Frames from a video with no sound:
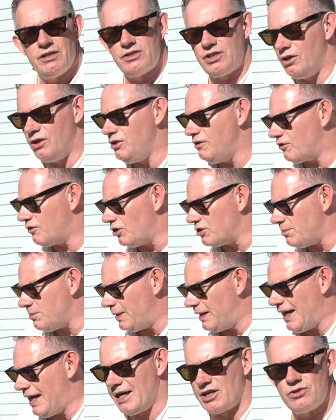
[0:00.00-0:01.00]
so you've got to
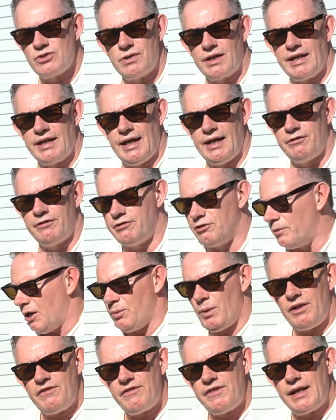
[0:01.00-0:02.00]
be extra careful now
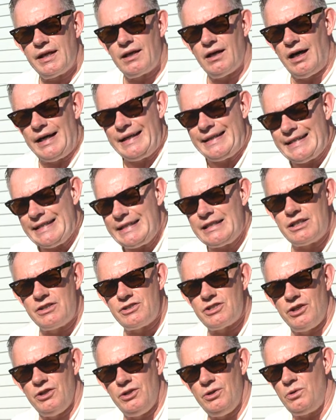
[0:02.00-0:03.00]
one thing I didn't
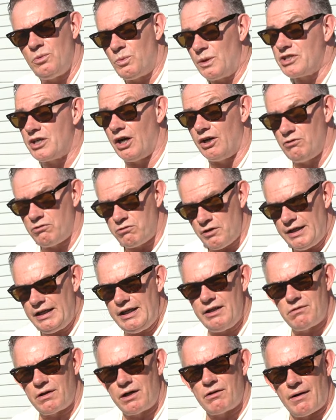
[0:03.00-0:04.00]
do which I
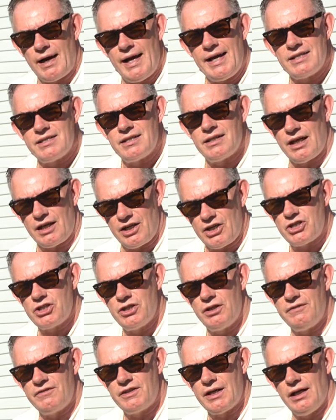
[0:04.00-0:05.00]
really regret that I
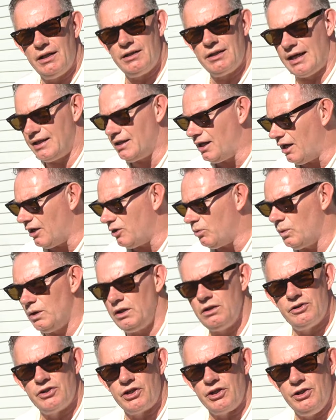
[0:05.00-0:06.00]
should have done and that I
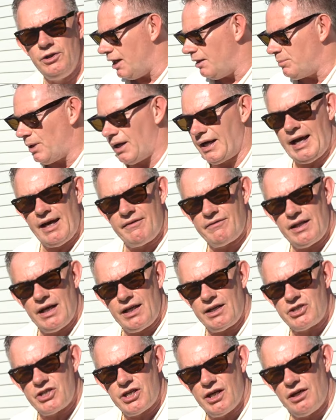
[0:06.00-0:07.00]
will do um, but I haven't
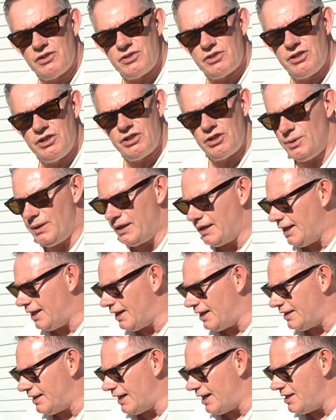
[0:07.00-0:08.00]
had a chance to do it
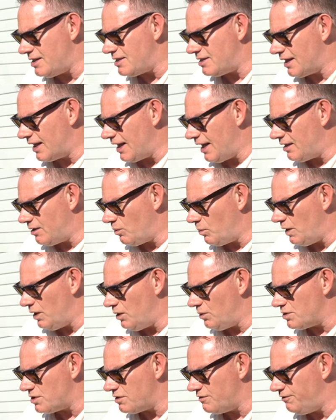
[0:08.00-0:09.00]
yet and that is to get the
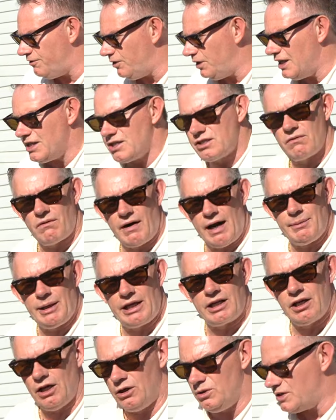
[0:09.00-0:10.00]
wheels fully ceramic
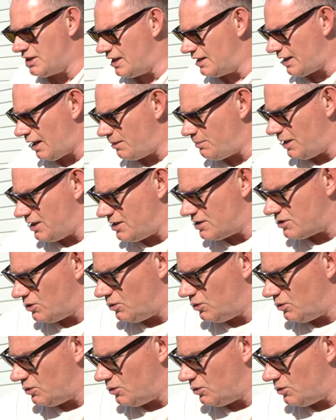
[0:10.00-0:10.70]
ceramic coated. That means